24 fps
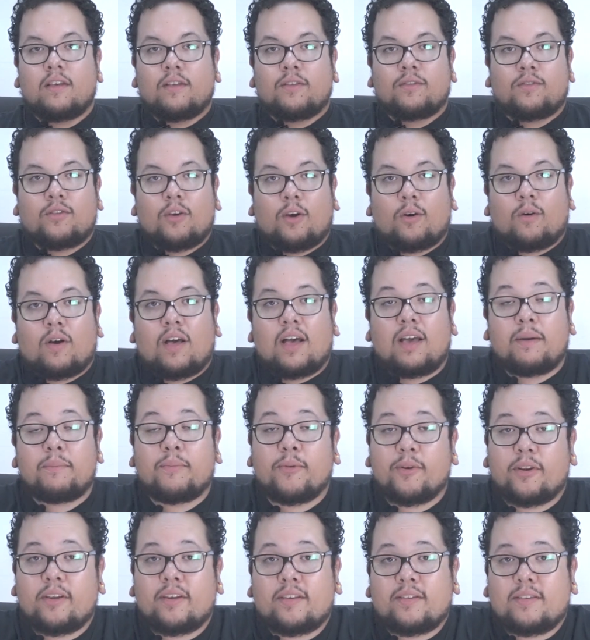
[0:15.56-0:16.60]
So I'm
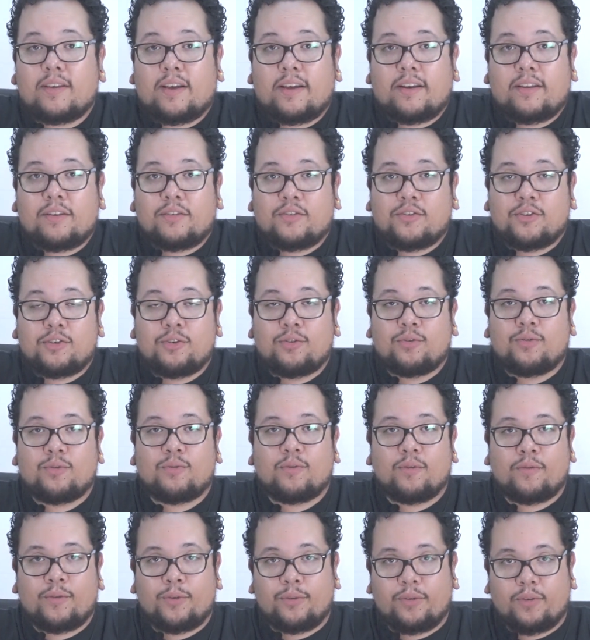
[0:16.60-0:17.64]
pretty excited to
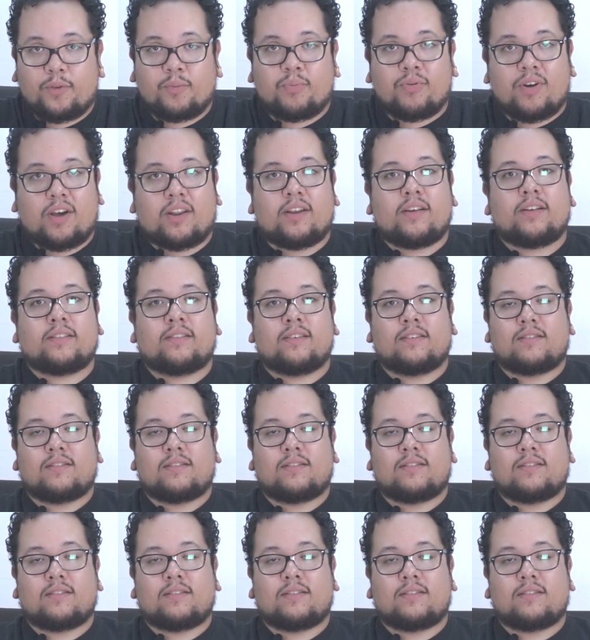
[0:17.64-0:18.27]
review this product.